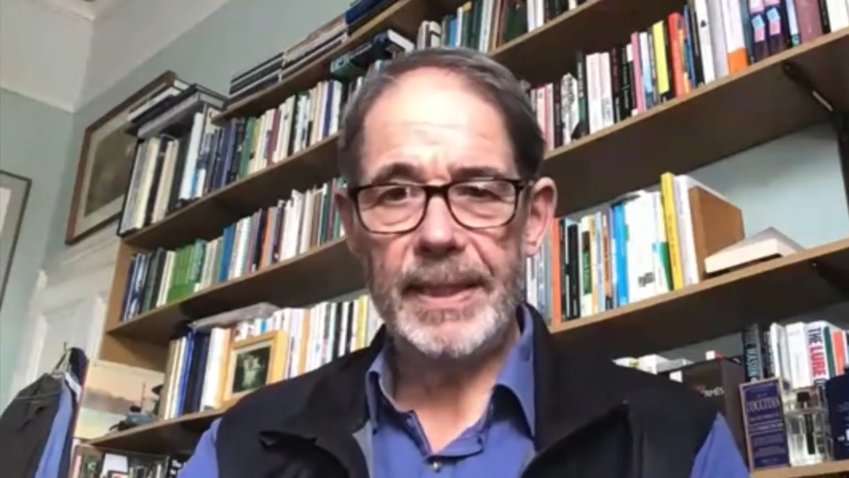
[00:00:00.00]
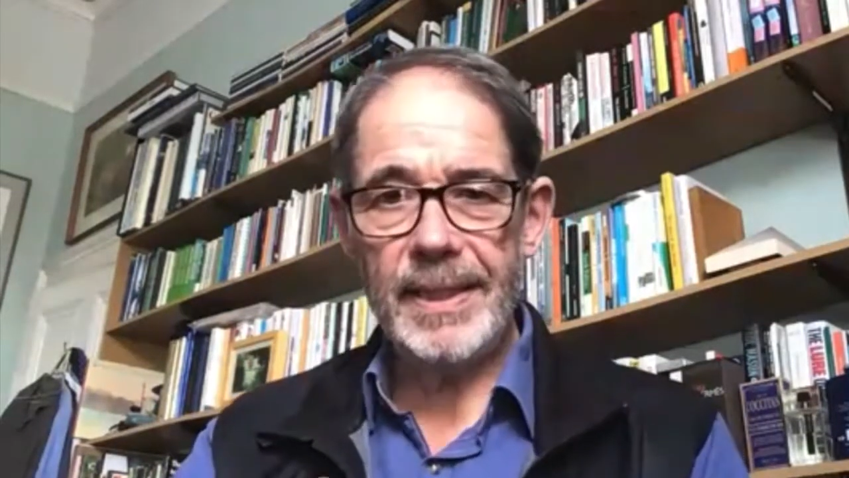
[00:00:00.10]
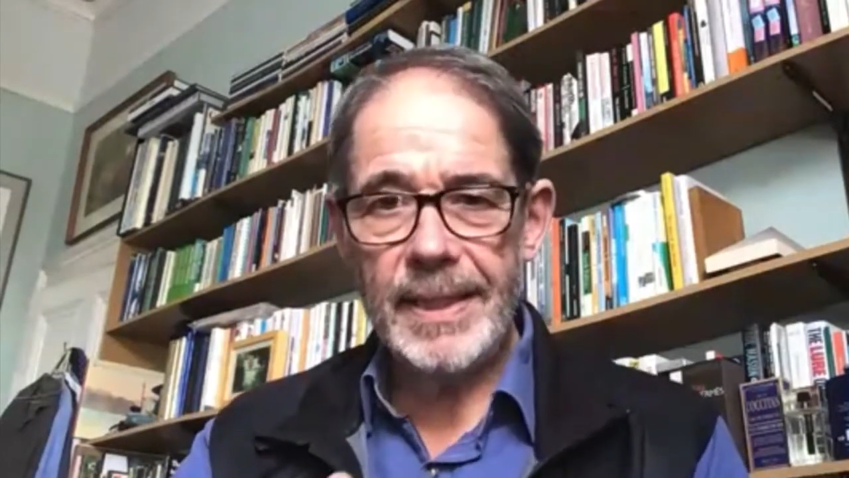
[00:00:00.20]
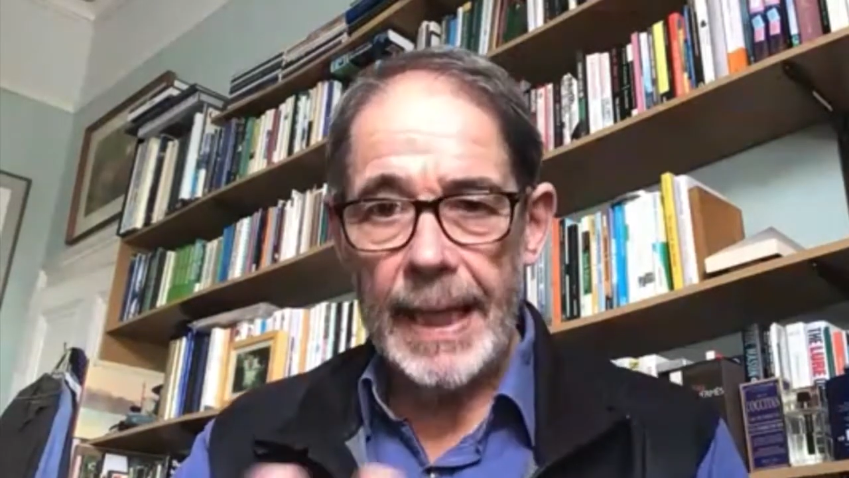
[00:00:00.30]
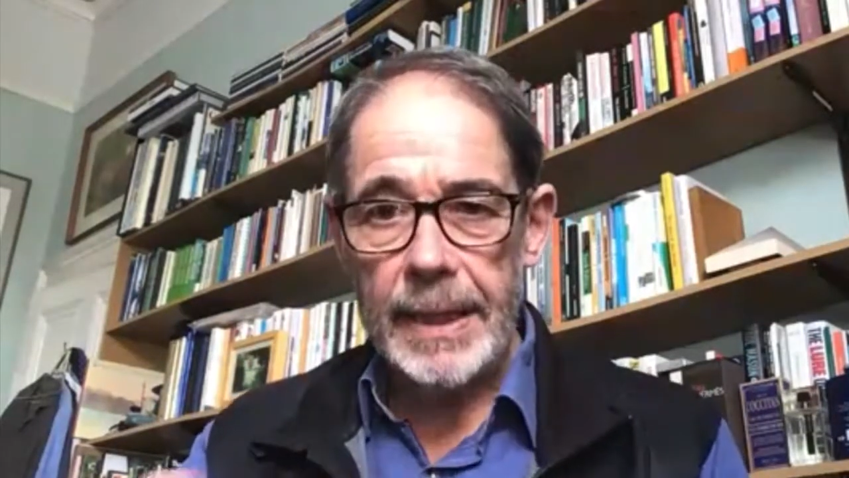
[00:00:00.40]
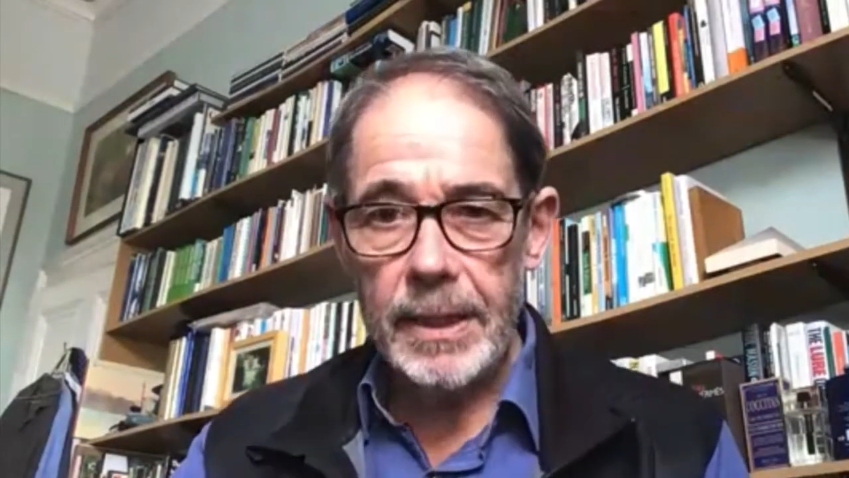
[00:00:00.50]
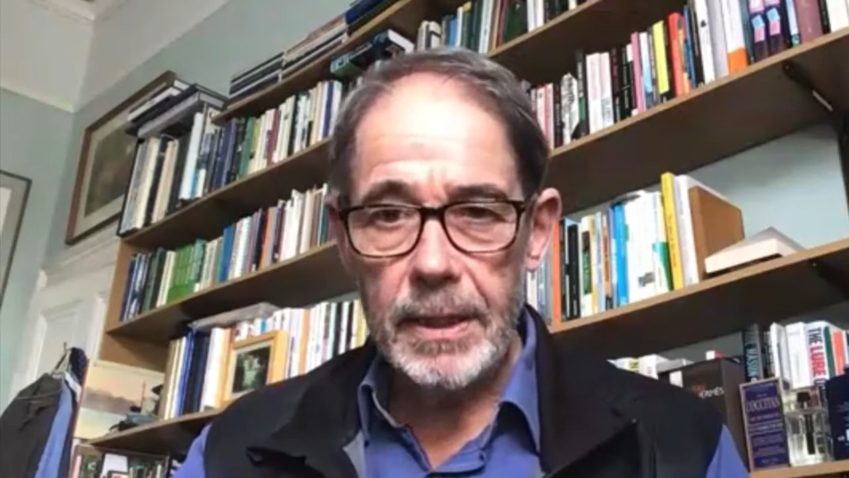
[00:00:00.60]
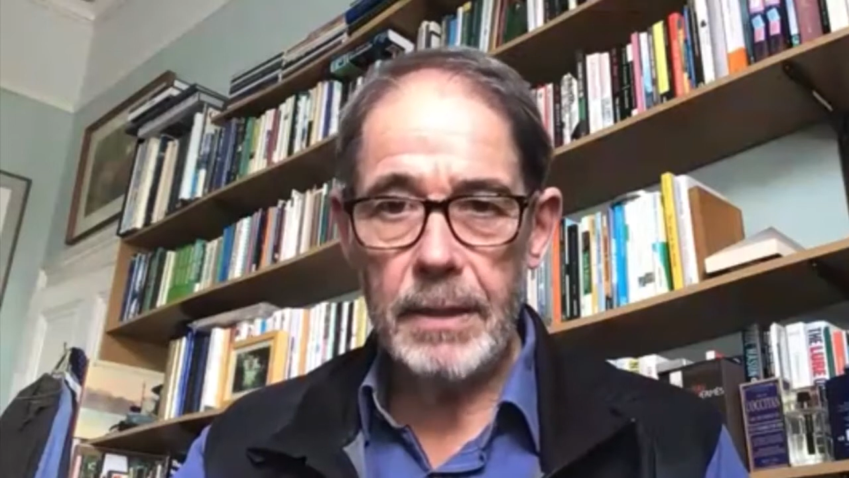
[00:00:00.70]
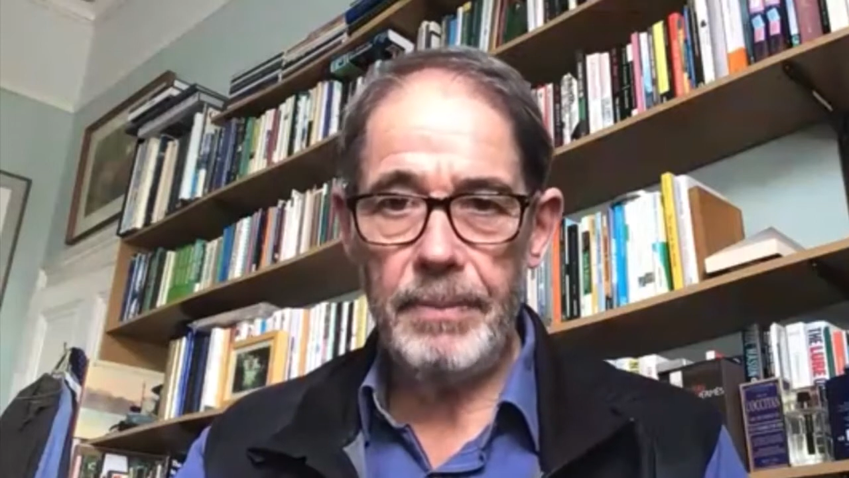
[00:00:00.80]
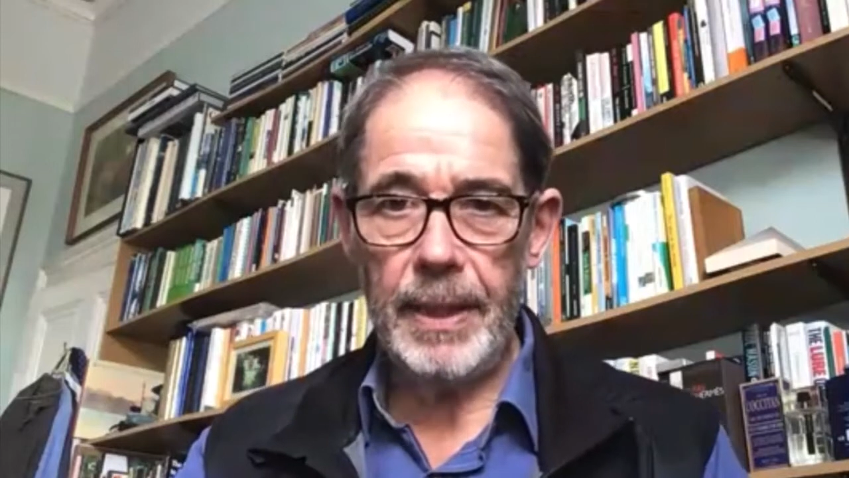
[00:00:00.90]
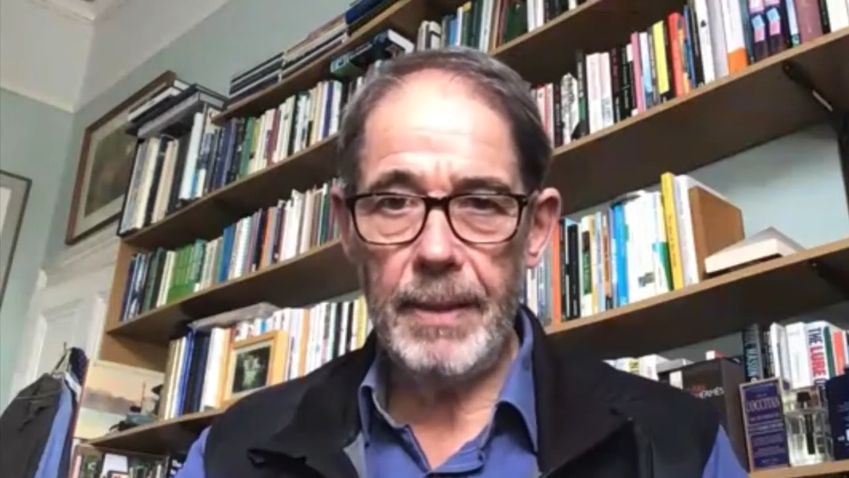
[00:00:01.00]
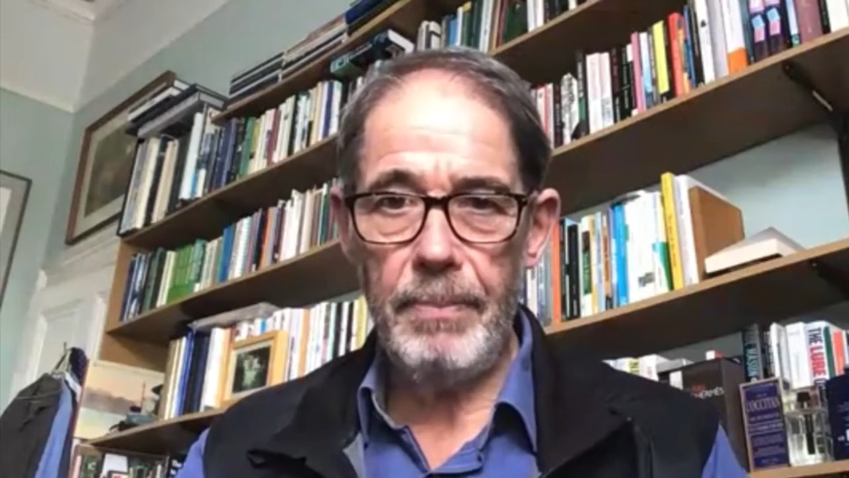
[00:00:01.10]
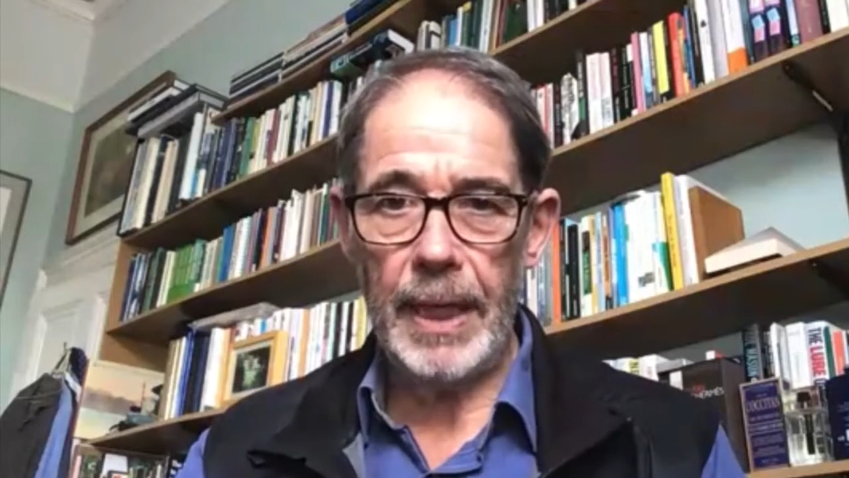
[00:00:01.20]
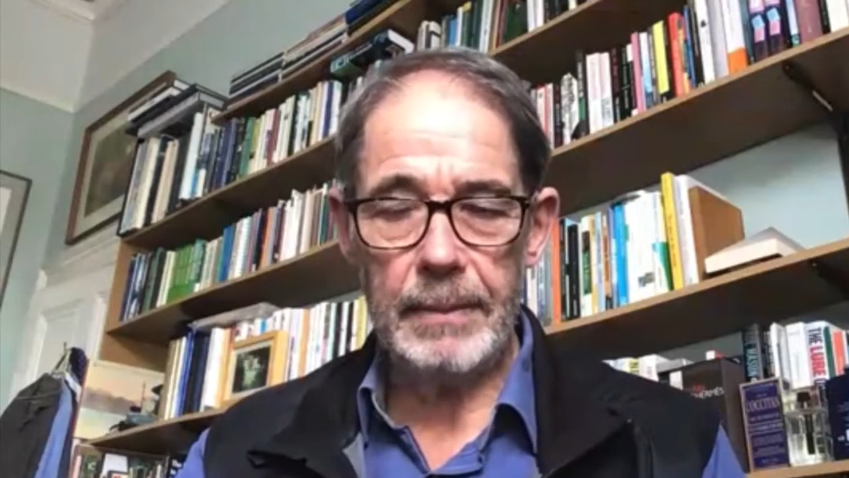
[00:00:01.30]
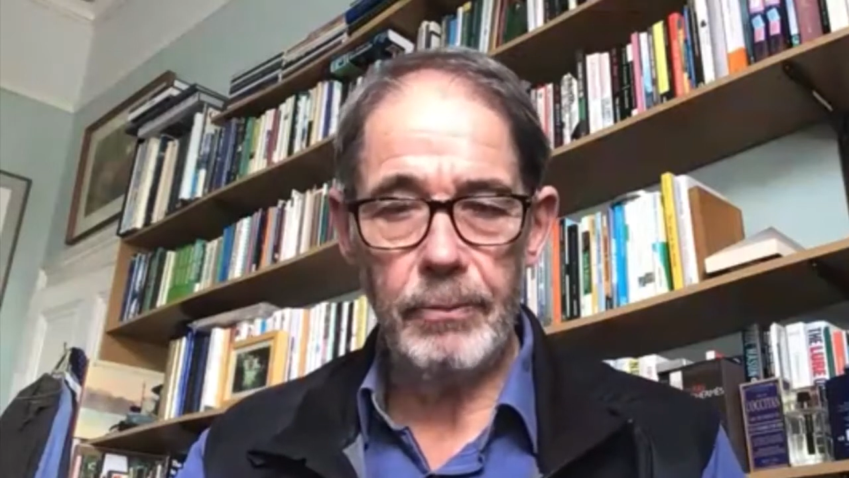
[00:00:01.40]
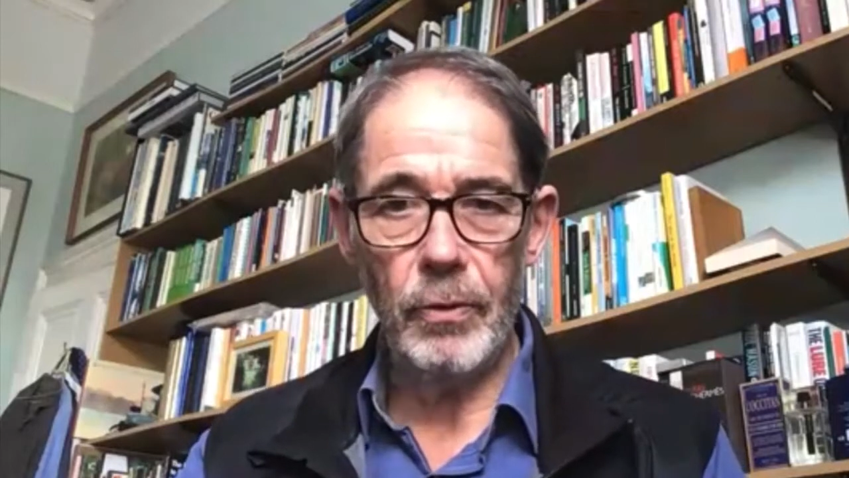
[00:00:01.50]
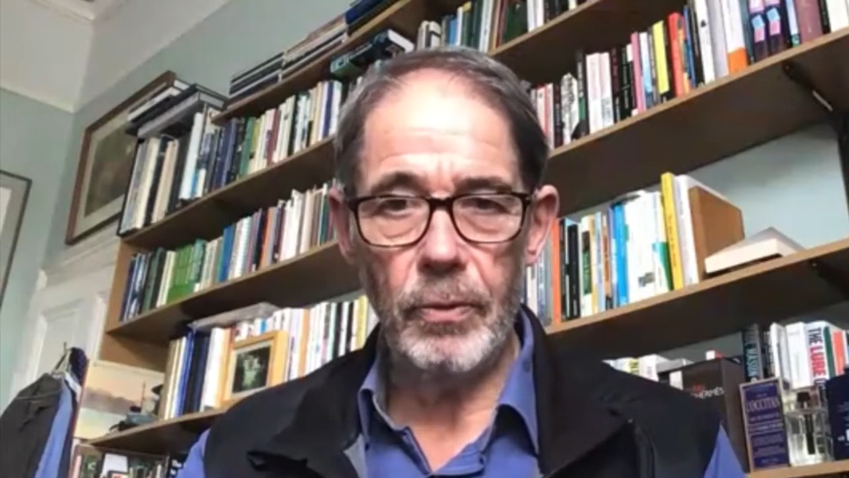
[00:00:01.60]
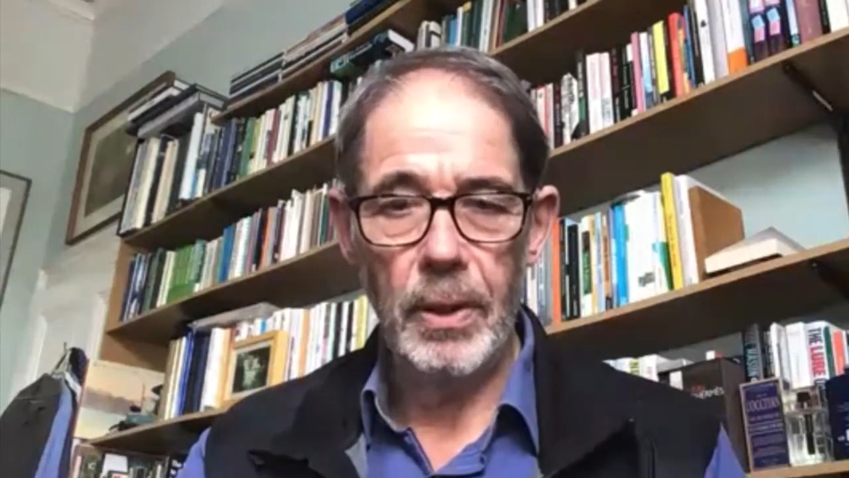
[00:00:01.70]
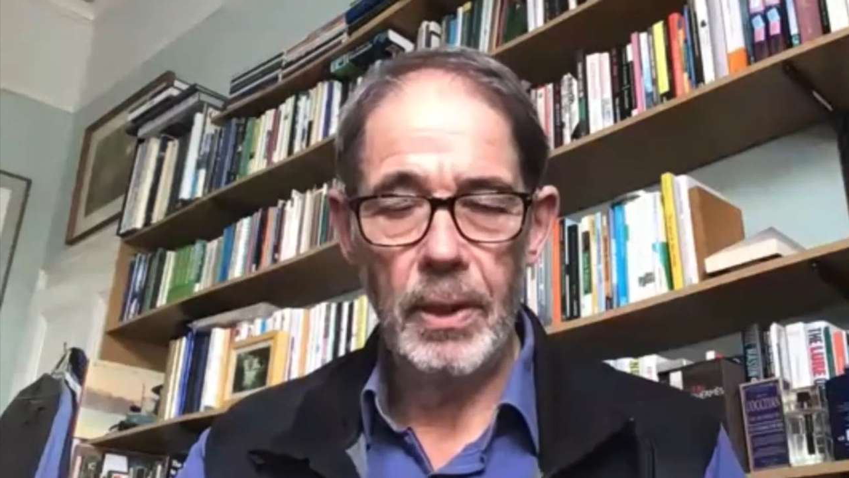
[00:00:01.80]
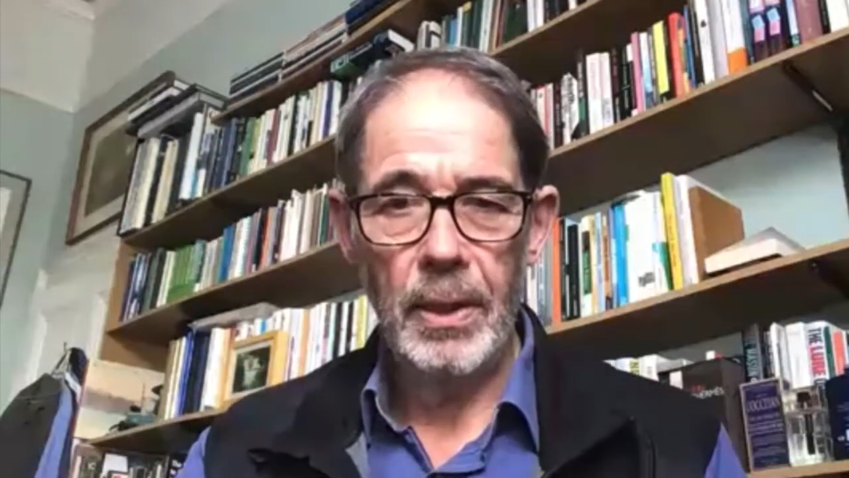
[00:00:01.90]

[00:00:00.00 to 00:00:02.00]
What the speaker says: said to be compatible